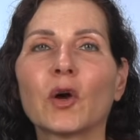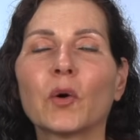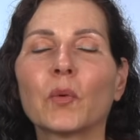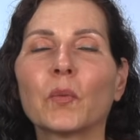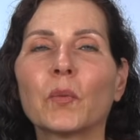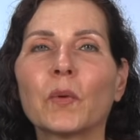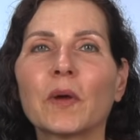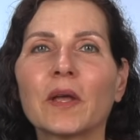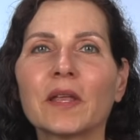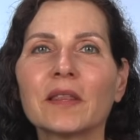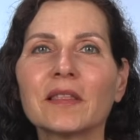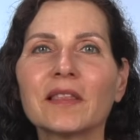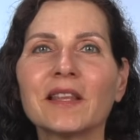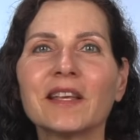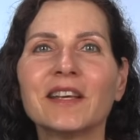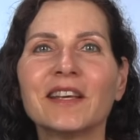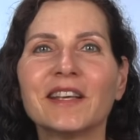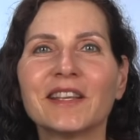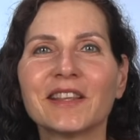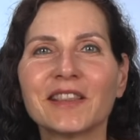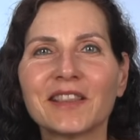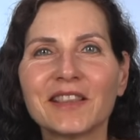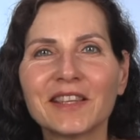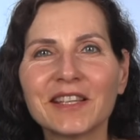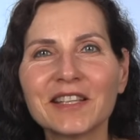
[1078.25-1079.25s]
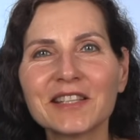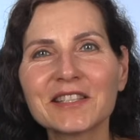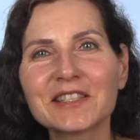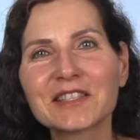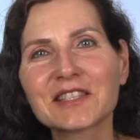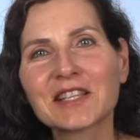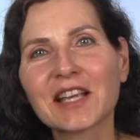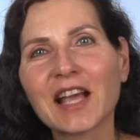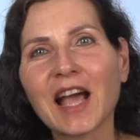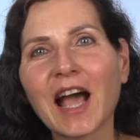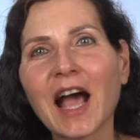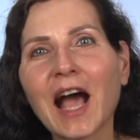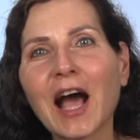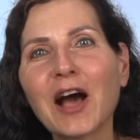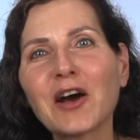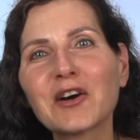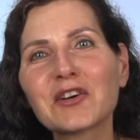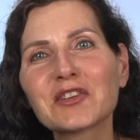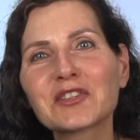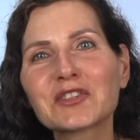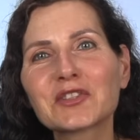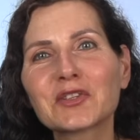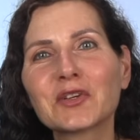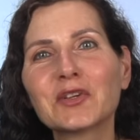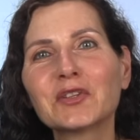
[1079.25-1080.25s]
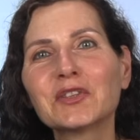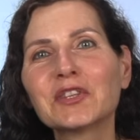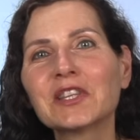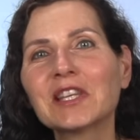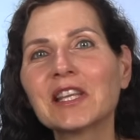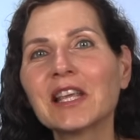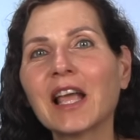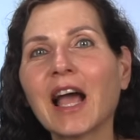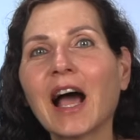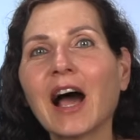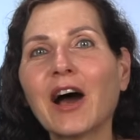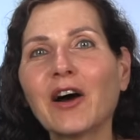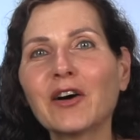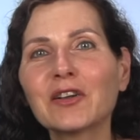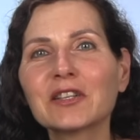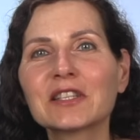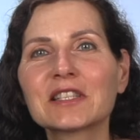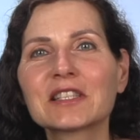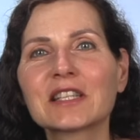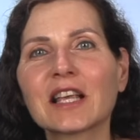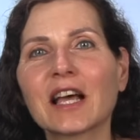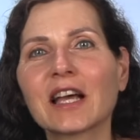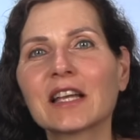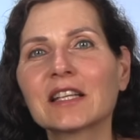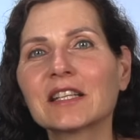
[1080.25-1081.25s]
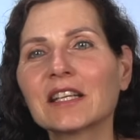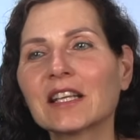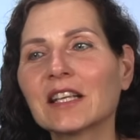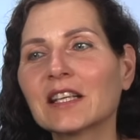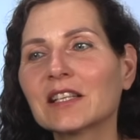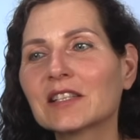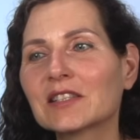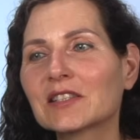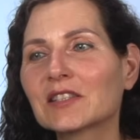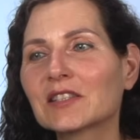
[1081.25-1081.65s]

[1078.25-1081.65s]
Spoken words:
when this chaos on the outside is